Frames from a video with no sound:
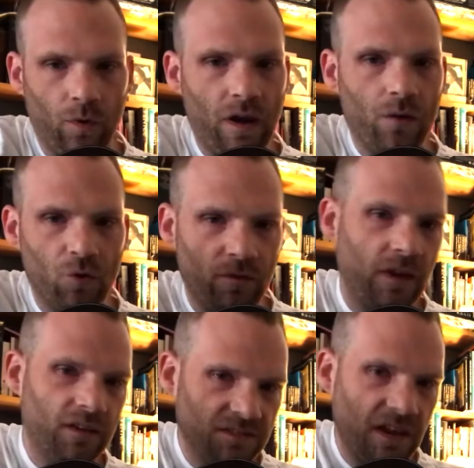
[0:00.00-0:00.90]
now moving
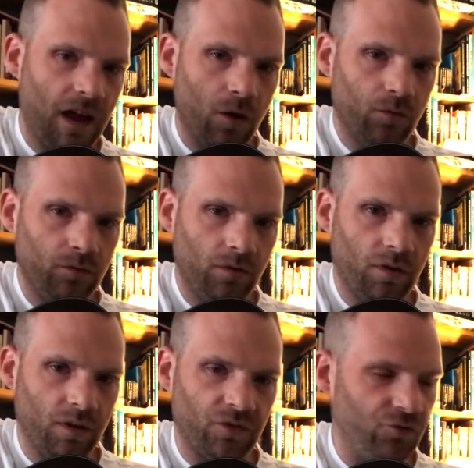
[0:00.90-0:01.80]
it down
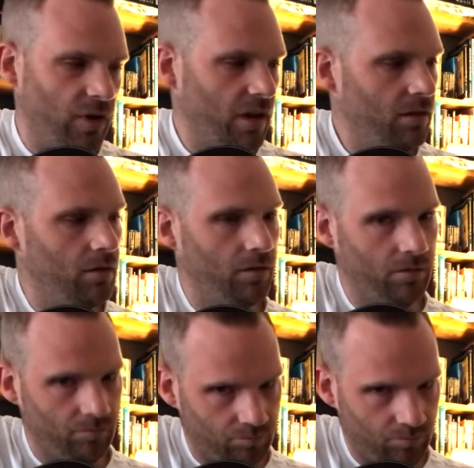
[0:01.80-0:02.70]
a string
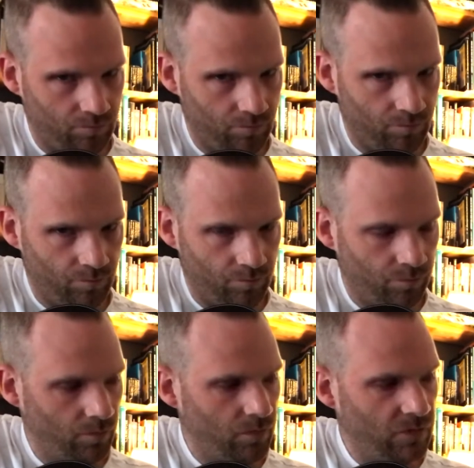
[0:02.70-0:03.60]

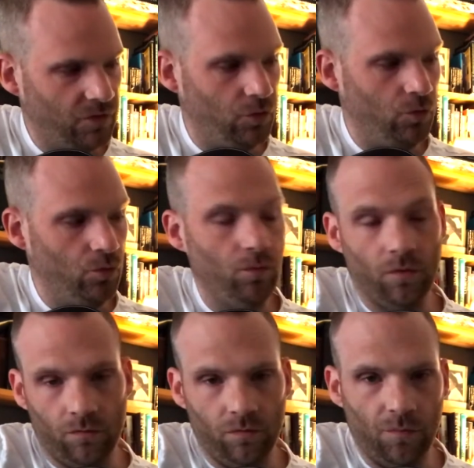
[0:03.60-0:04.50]
to
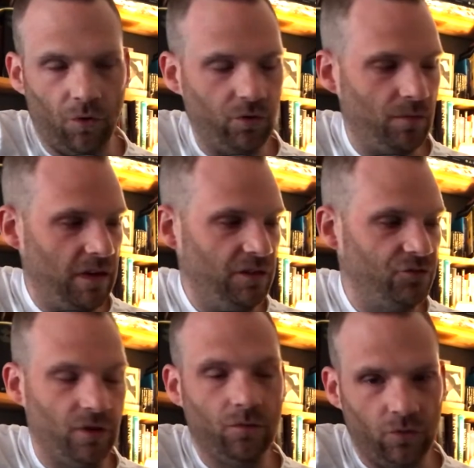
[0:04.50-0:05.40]
the bottom E
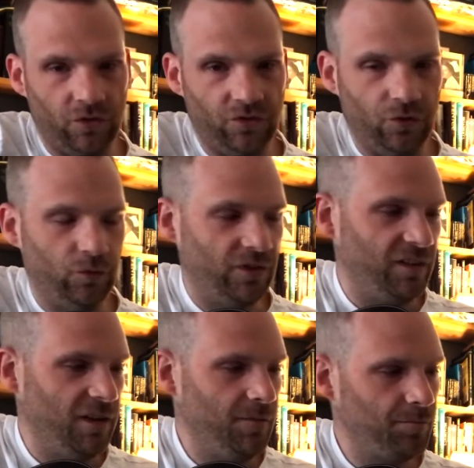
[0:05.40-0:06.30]
string, which is tuned to
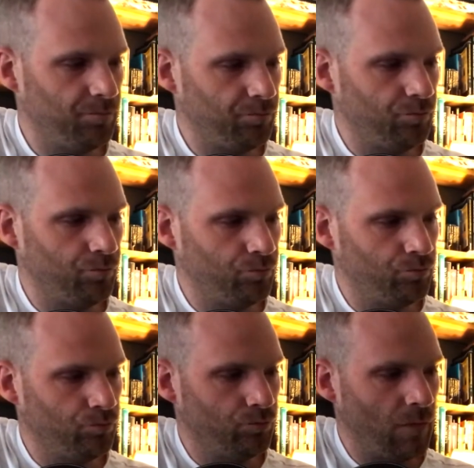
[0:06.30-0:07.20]
C,
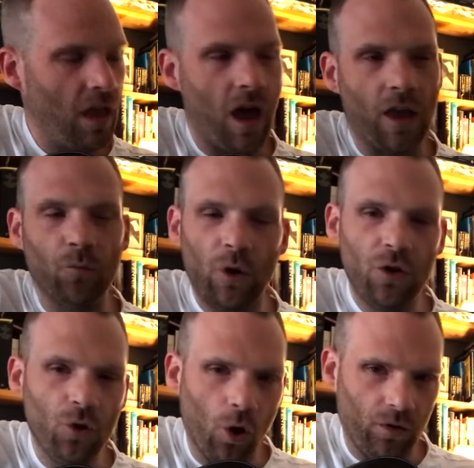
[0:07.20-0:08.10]
and we're
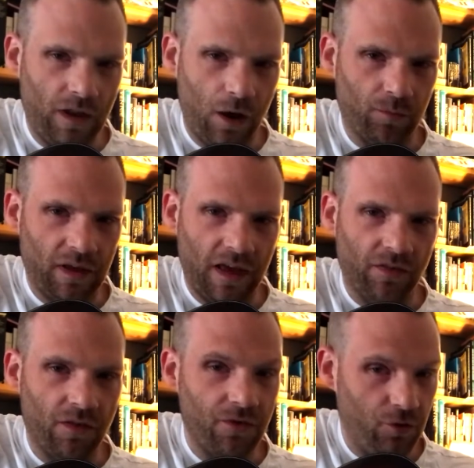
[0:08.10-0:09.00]
not now playing
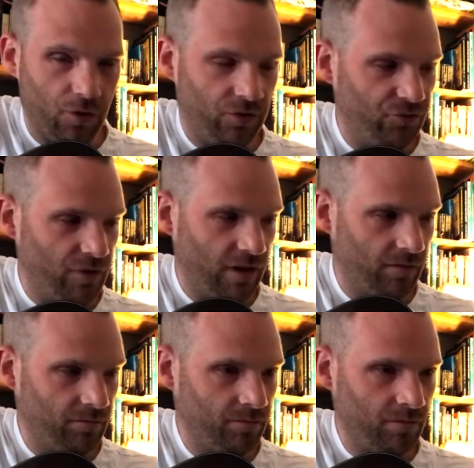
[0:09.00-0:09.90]
the 3rd string.
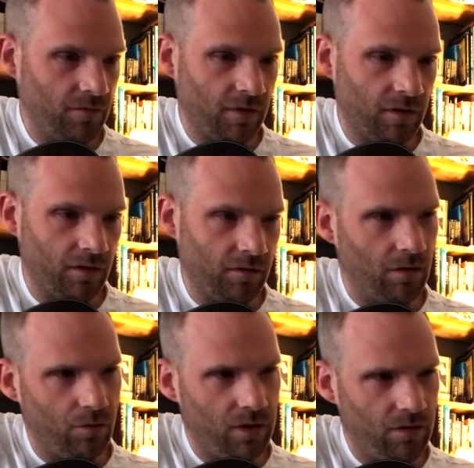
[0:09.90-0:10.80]

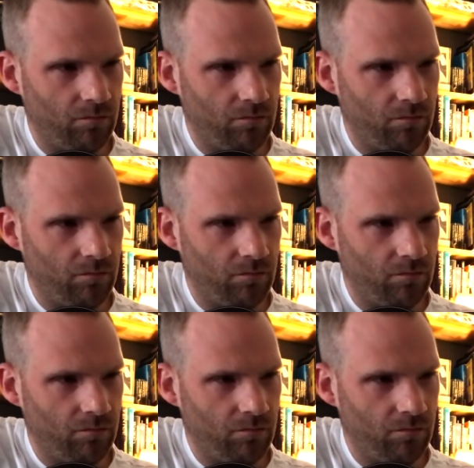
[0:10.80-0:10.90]
Are we?